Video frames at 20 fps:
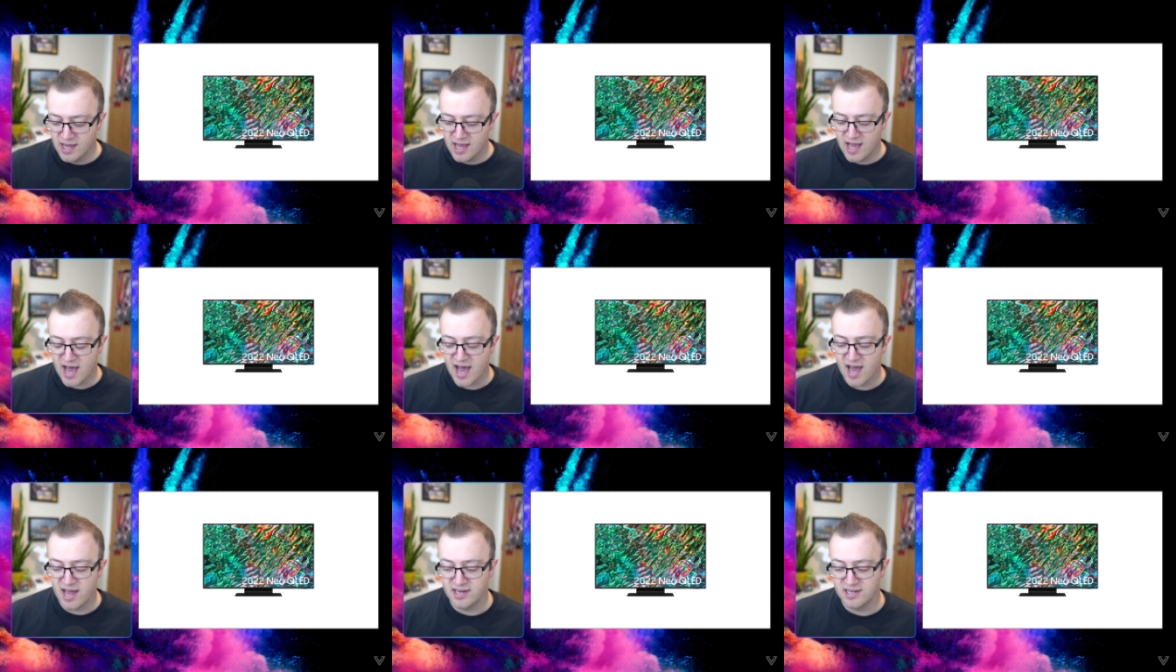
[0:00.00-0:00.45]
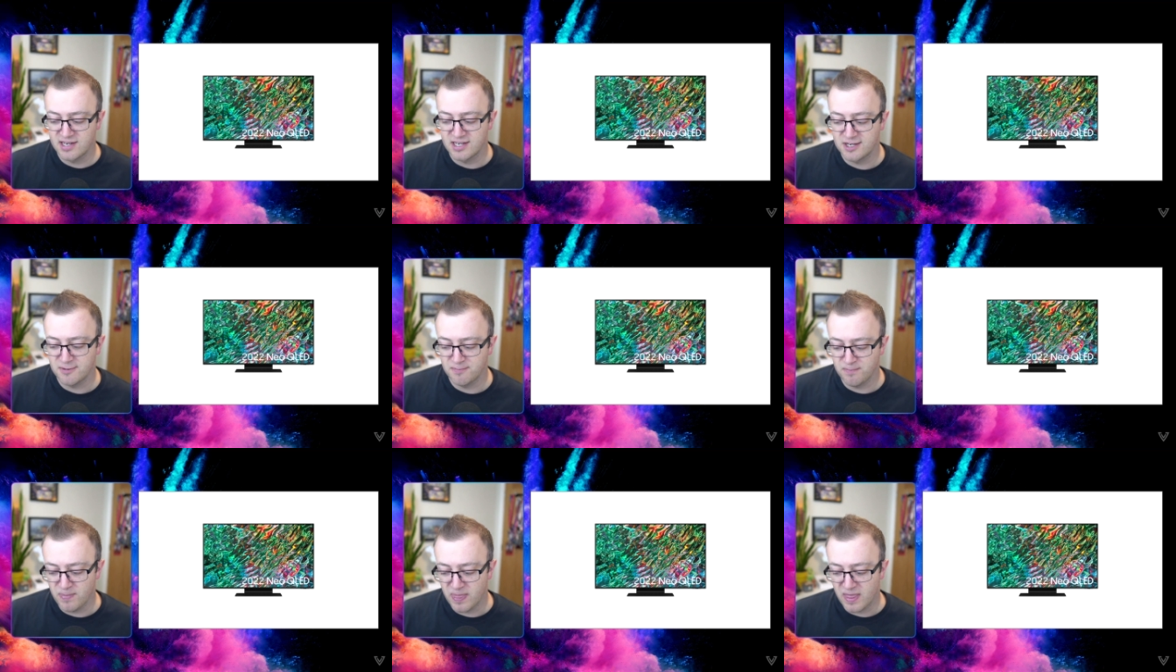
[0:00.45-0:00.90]
and
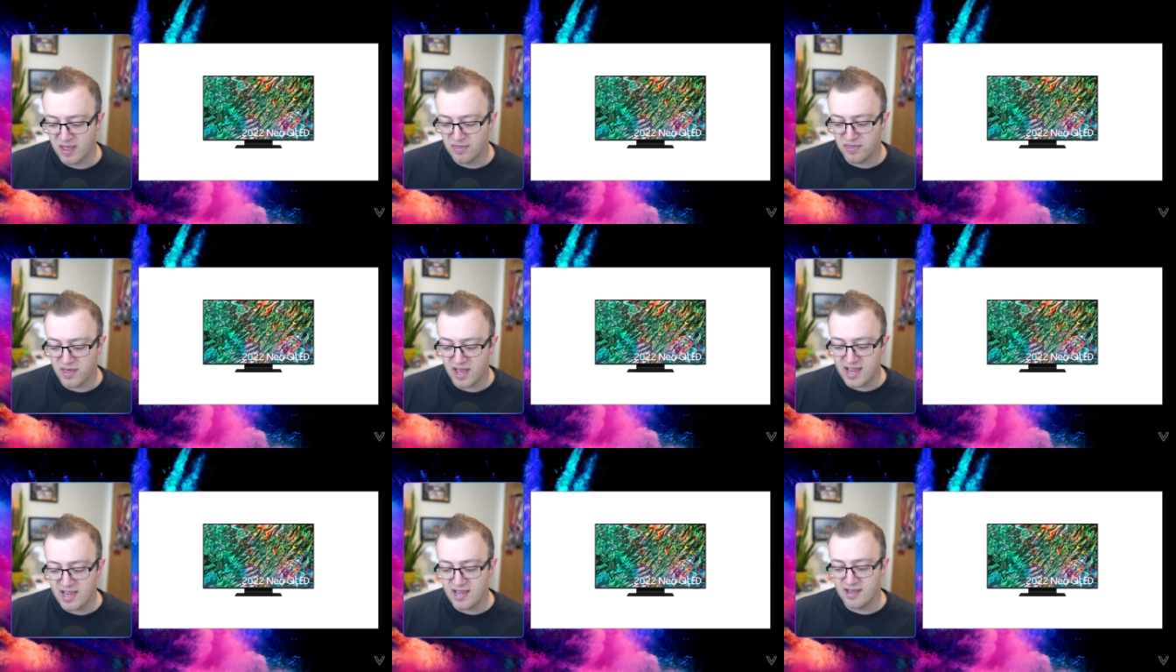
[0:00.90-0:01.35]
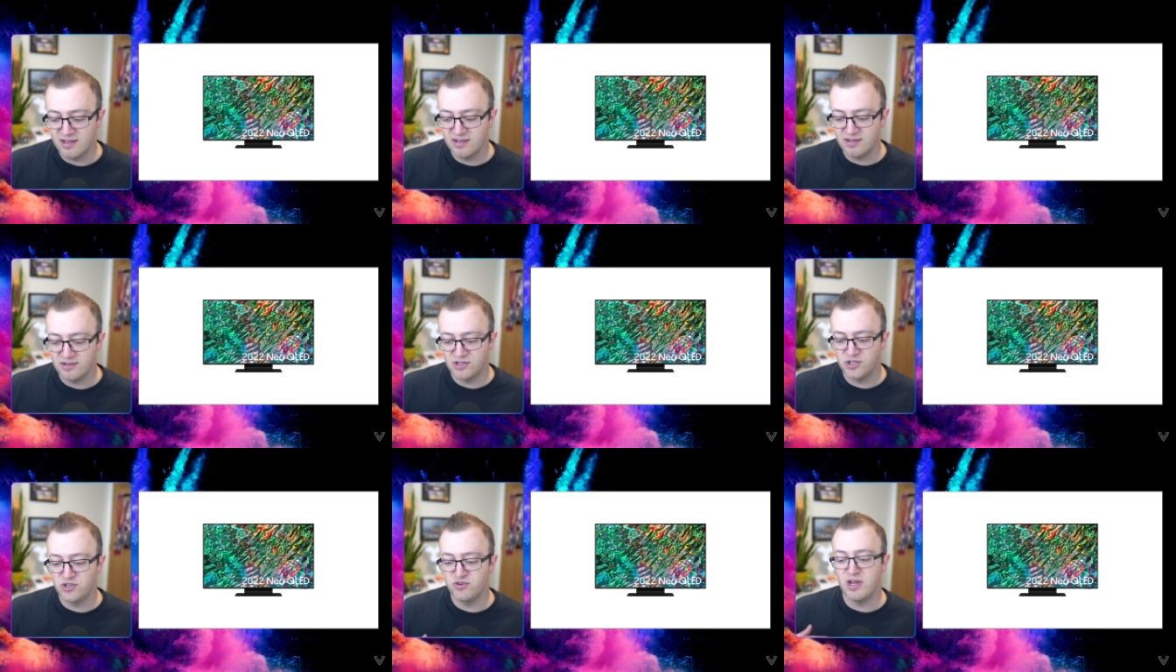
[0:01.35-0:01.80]
they
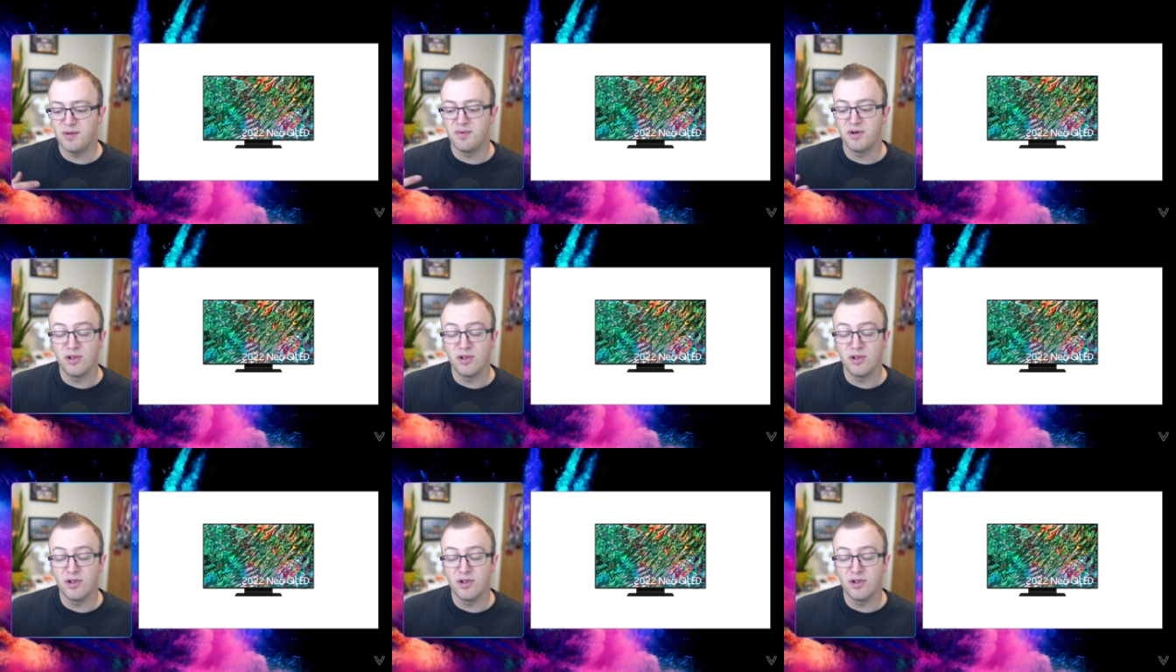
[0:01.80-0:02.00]
stream a